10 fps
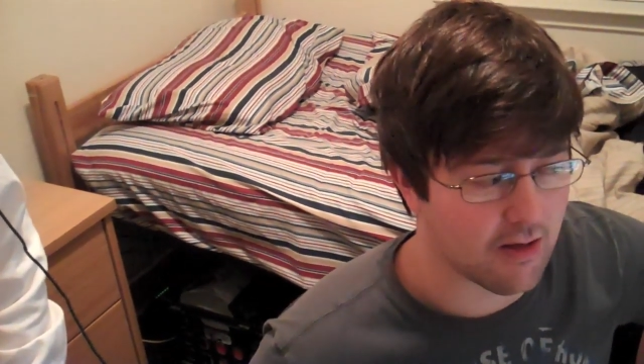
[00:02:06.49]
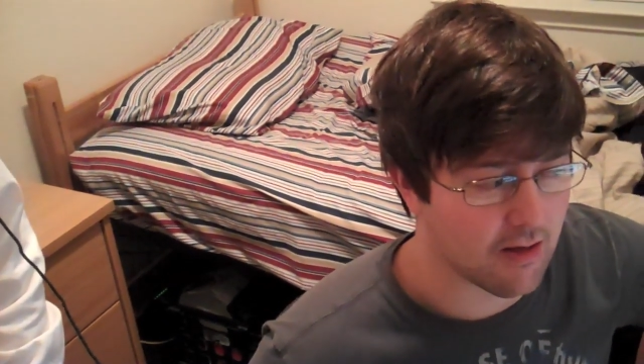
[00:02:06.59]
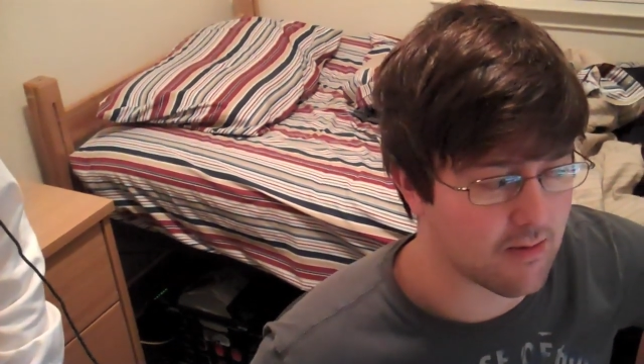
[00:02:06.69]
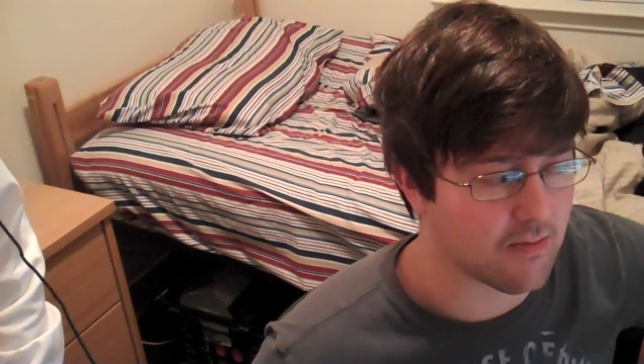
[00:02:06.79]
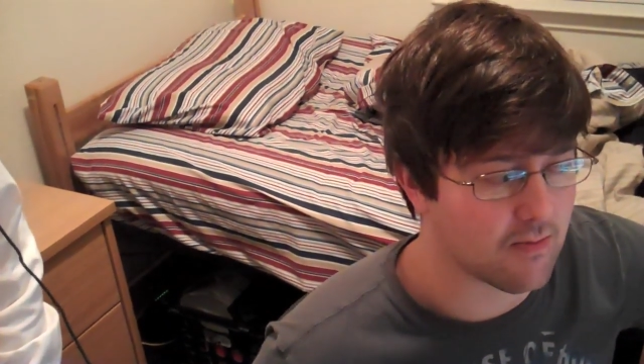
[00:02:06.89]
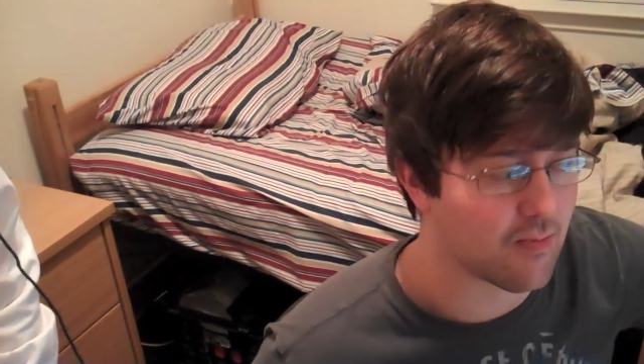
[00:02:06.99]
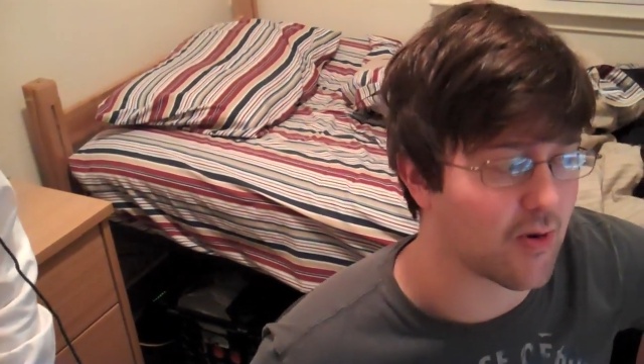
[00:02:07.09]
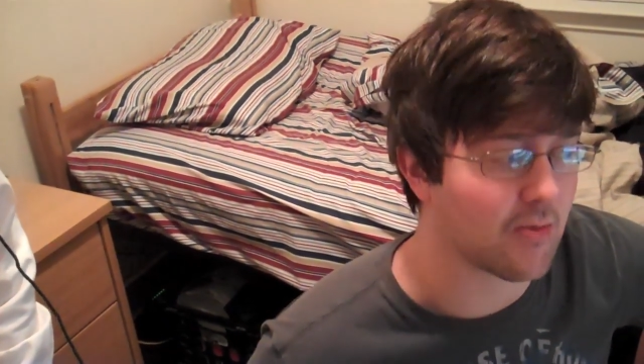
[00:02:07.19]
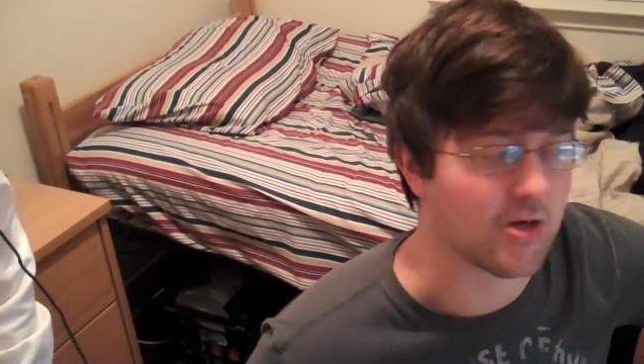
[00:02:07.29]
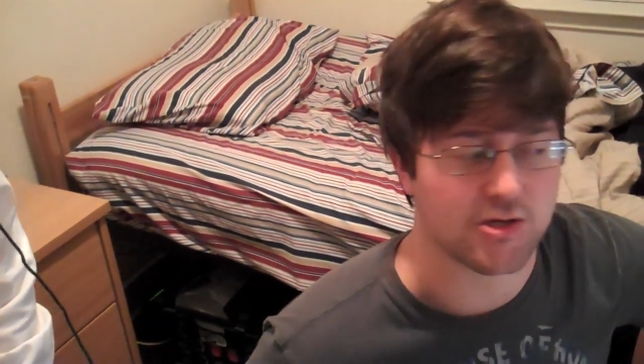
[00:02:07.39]
and
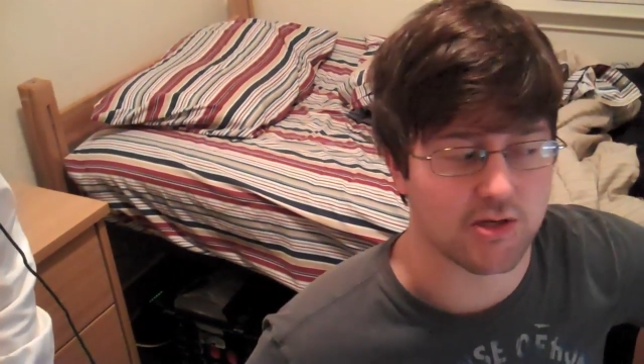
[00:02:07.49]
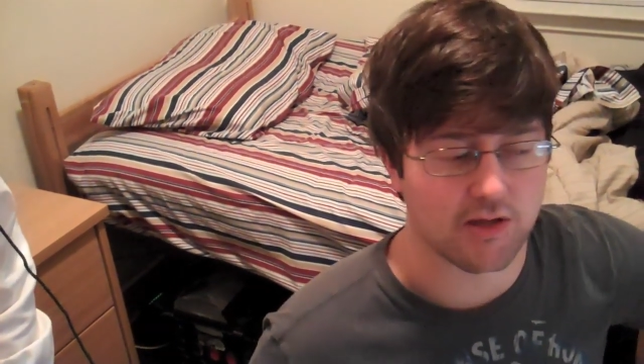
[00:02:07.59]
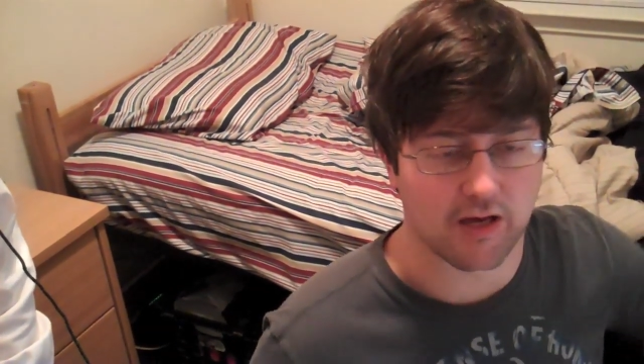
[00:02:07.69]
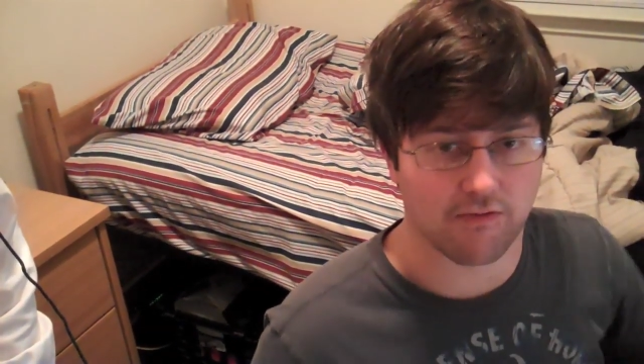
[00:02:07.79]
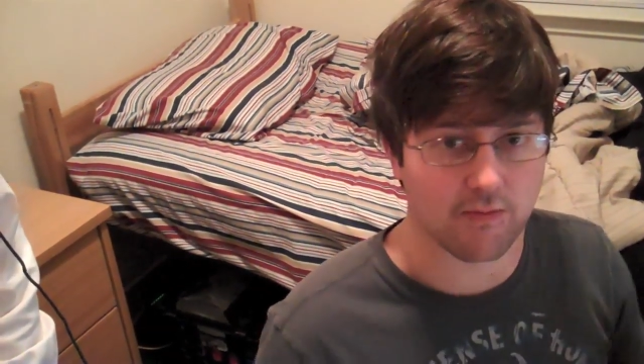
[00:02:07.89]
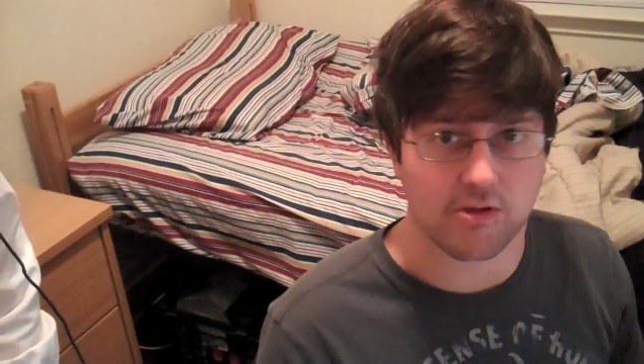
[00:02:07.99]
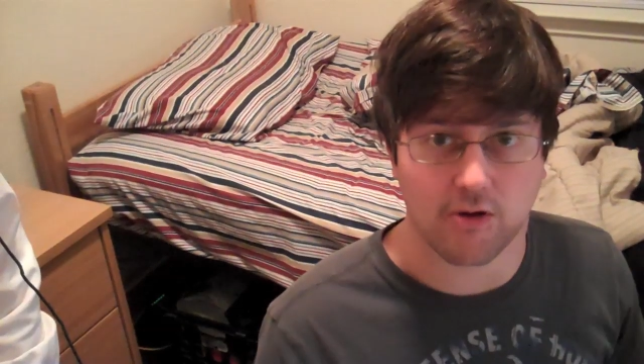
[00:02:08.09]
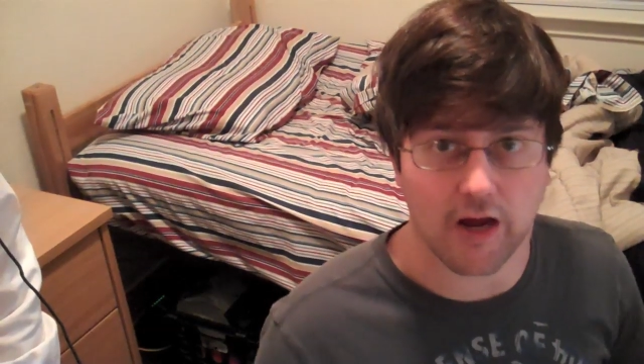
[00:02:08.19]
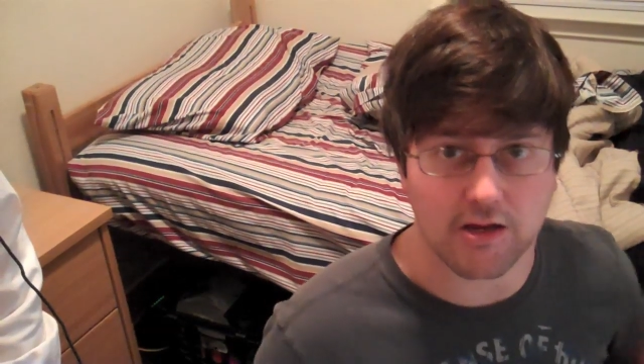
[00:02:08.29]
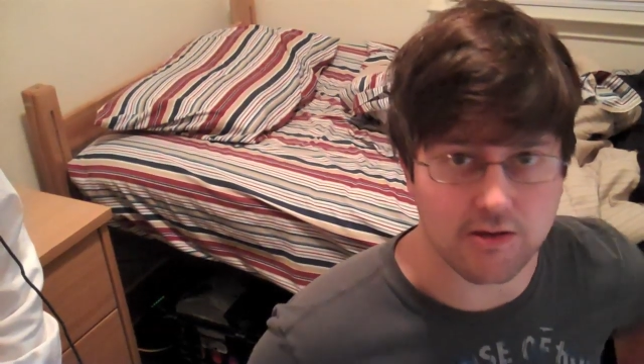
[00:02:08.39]
pretty much just like from
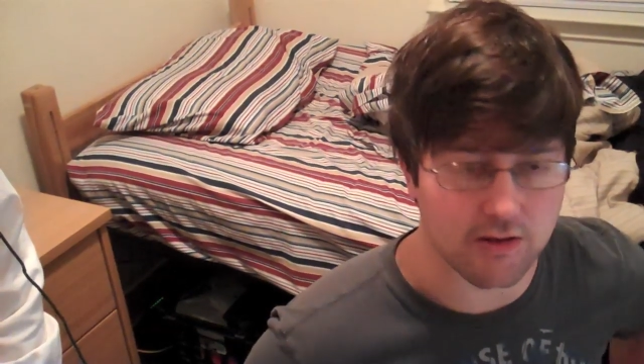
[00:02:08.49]
scratch.